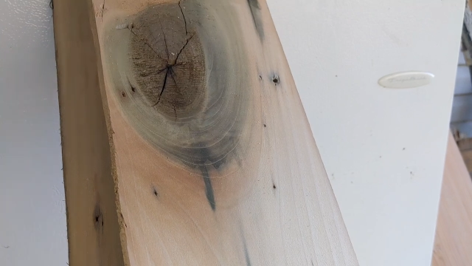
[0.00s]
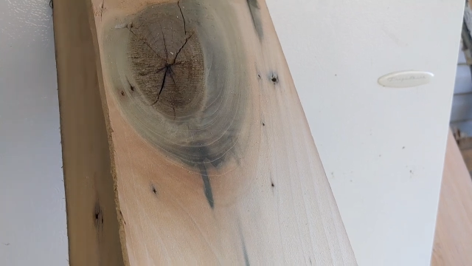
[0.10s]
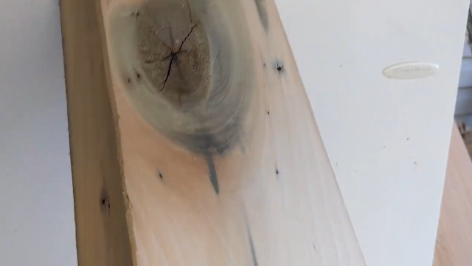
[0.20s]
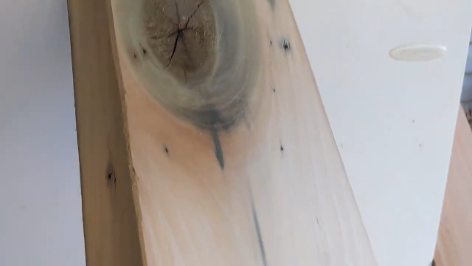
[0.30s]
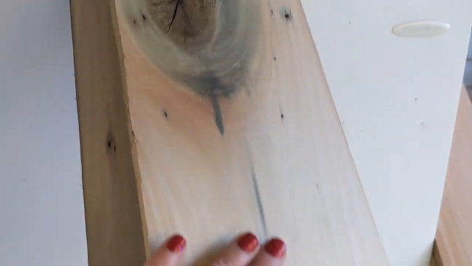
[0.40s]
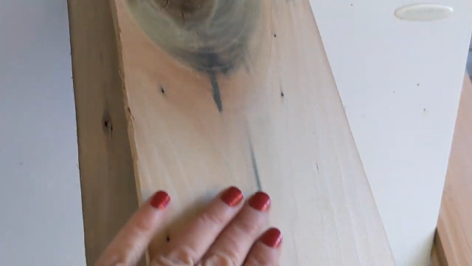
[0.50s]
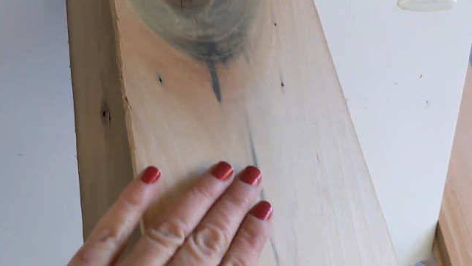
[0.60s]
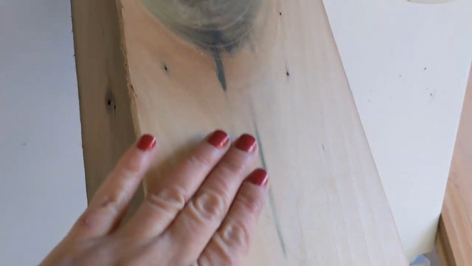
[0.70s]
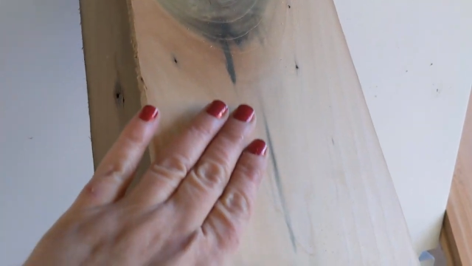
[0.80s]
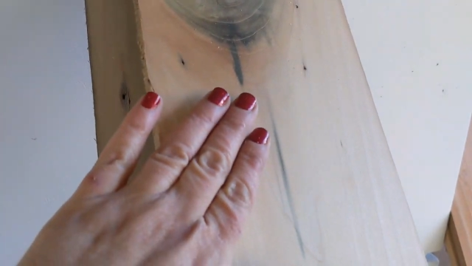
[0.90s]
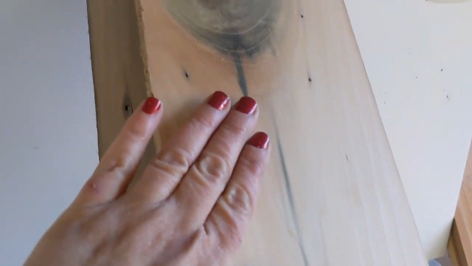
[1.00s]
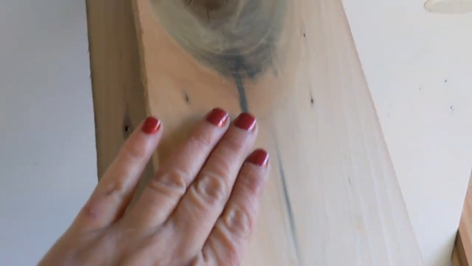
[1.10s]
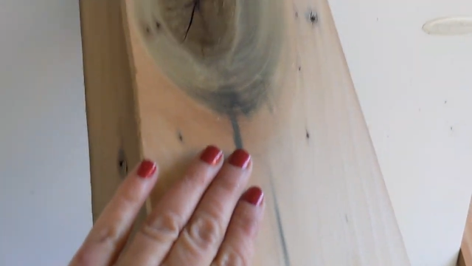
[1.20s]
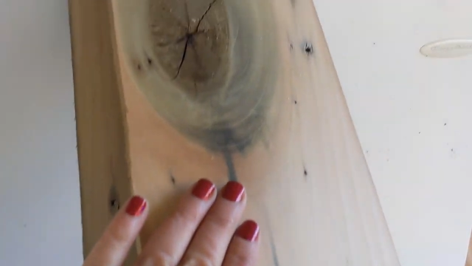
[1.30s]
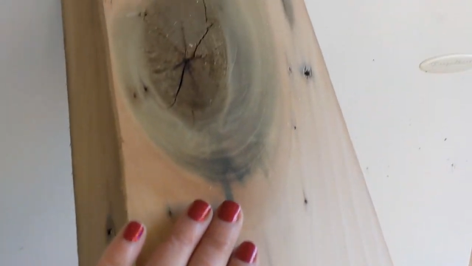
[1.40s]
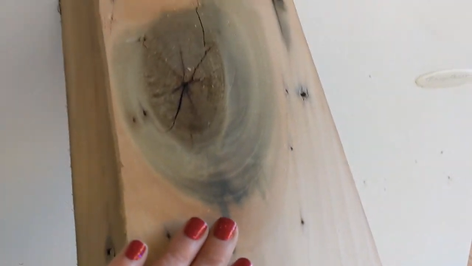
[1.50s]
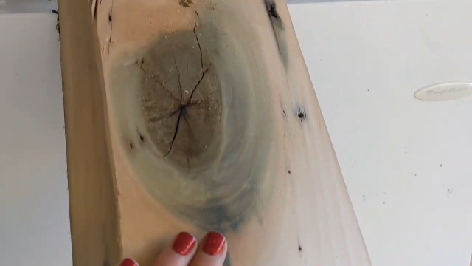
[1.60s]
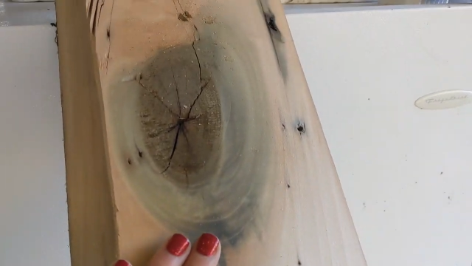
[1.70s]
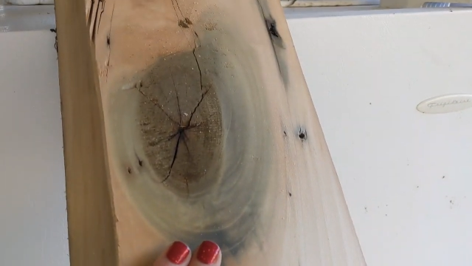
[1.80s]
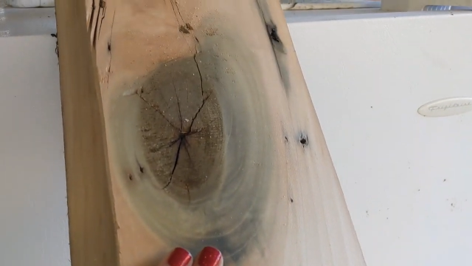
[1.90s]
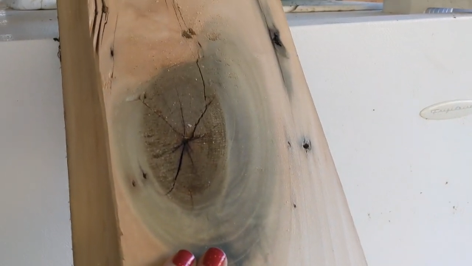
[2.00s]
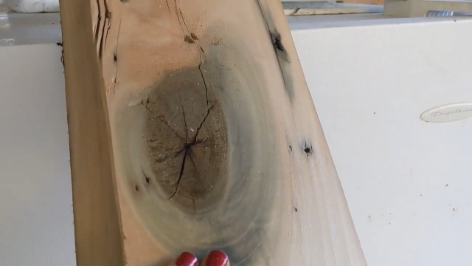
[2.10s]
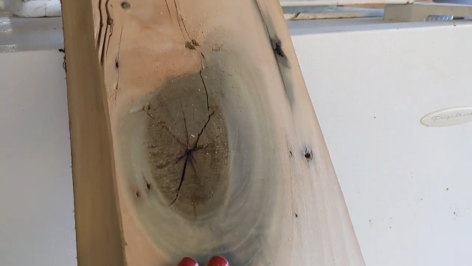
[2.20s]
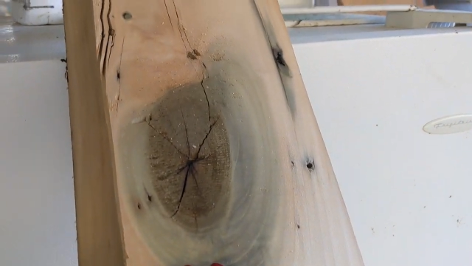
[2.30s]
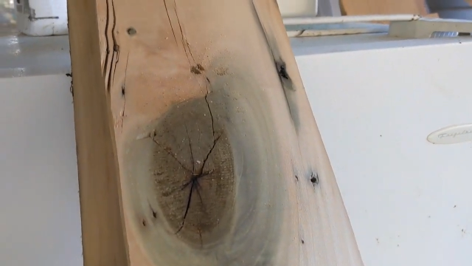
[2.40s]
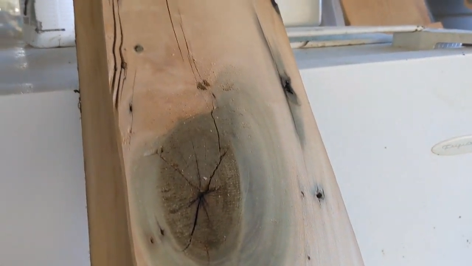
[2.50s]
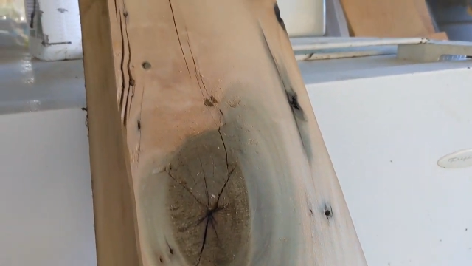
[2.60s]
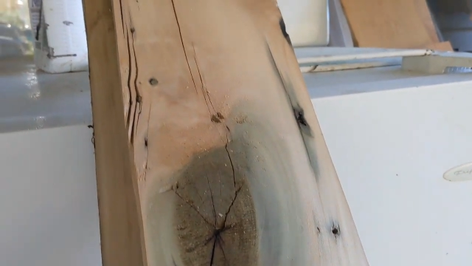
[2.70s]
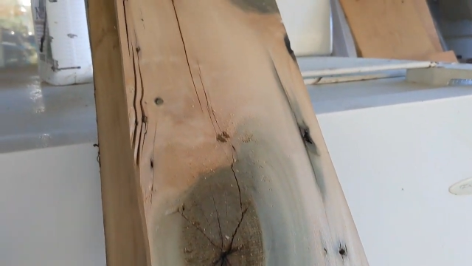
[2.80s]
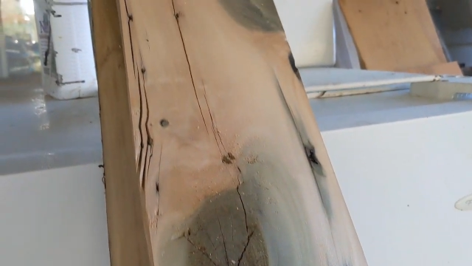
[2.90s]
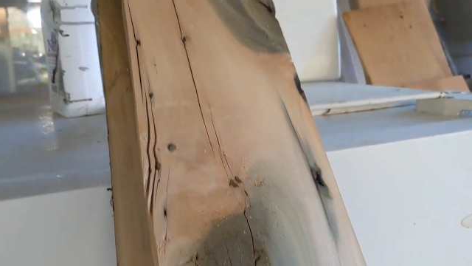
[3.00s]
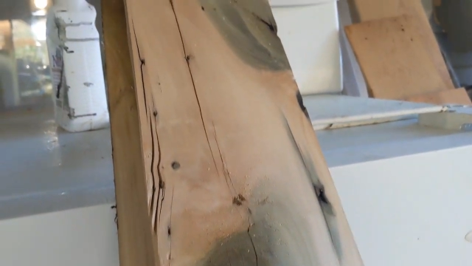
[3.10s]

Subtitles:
[unreadable: no face in view]